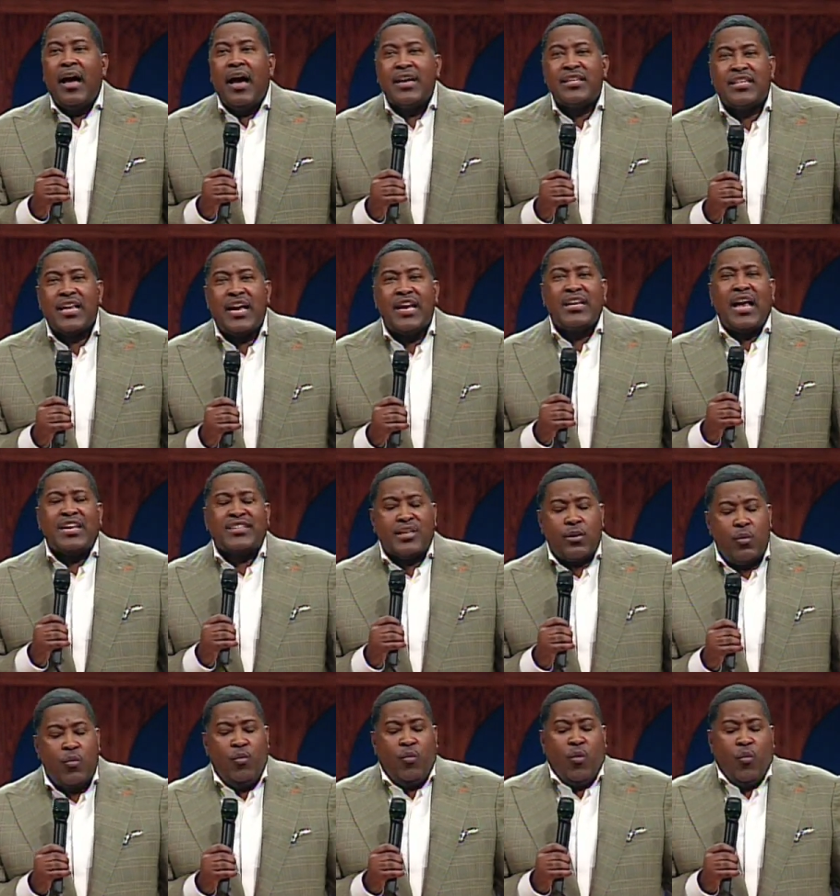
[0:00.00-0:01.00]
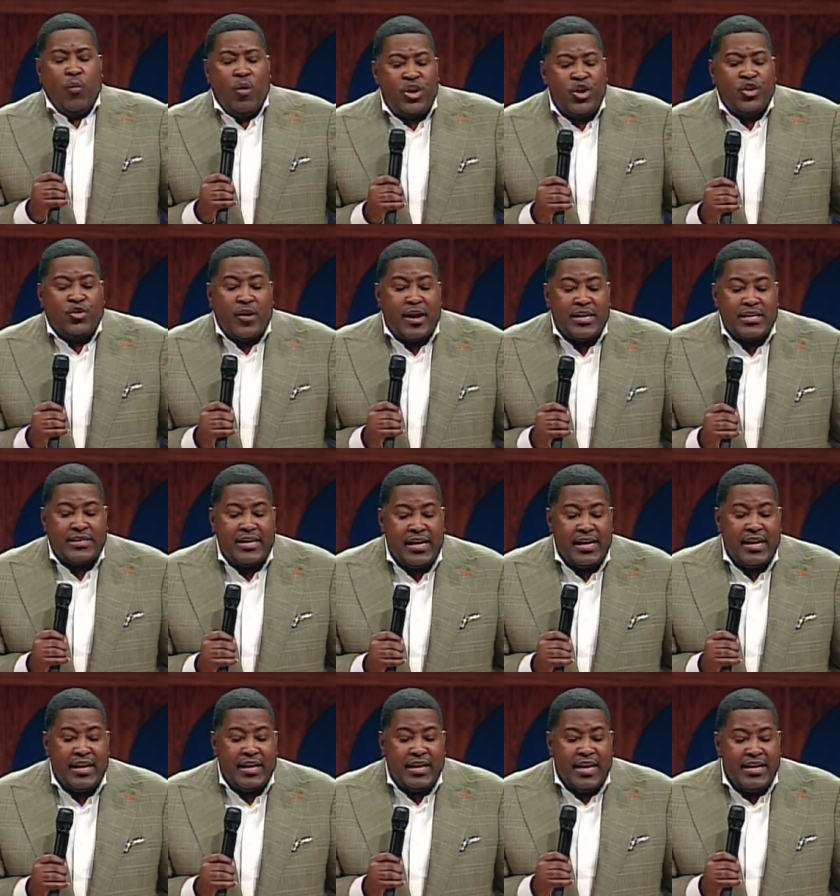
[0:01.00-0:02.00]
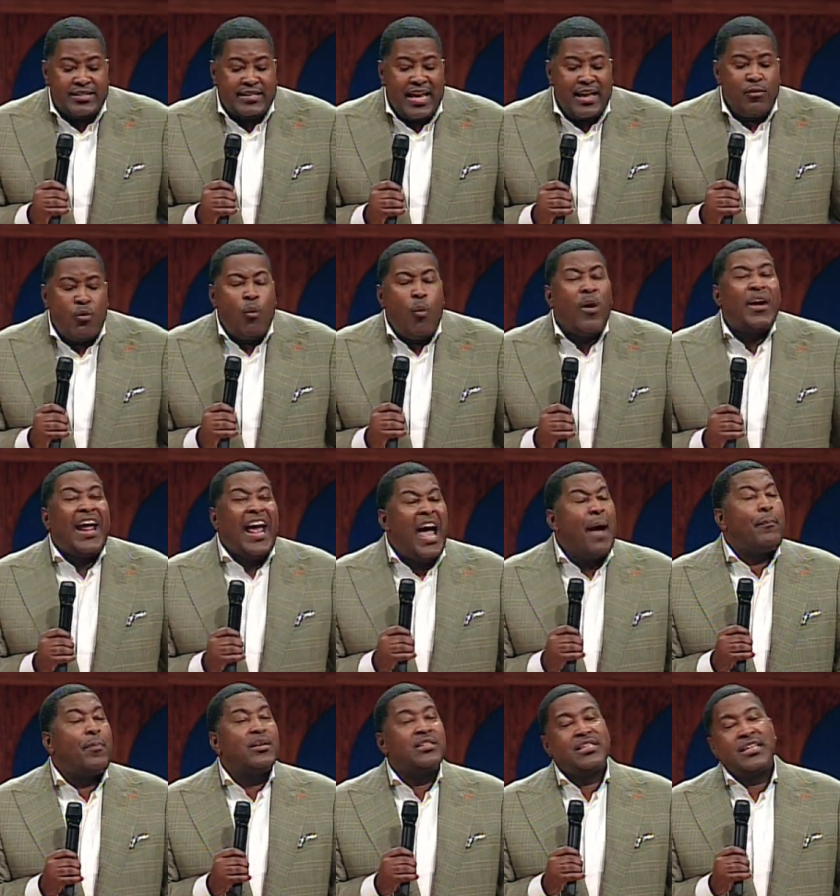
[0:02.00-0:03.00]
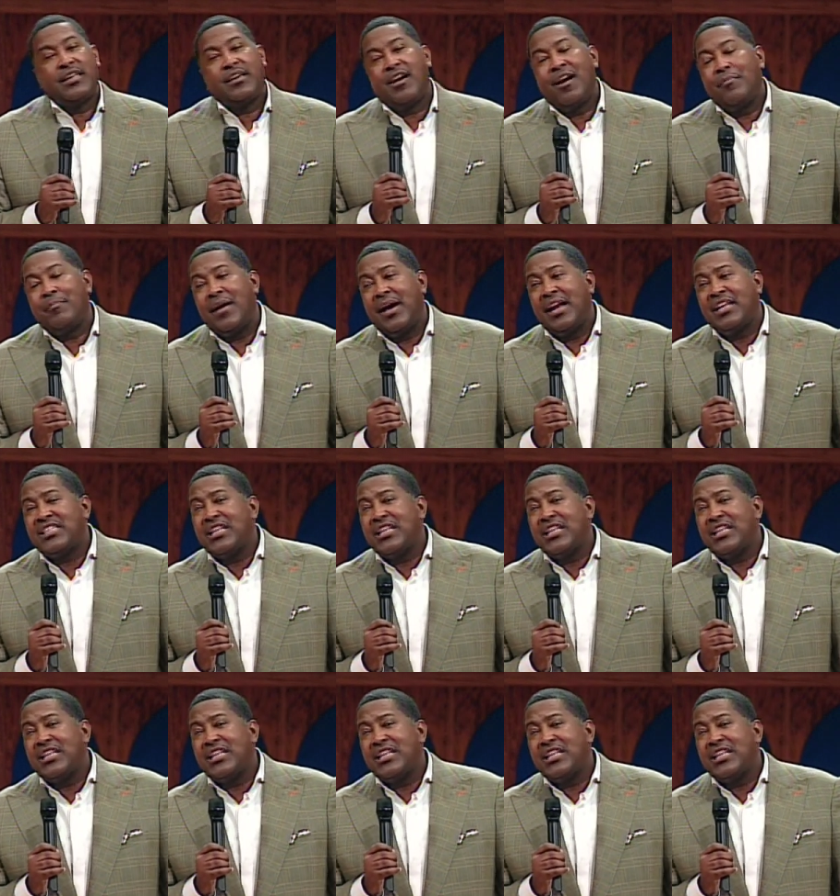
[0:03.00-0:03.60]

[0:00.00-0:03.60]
I said, what are you trying to say? He said, what happens at the combine?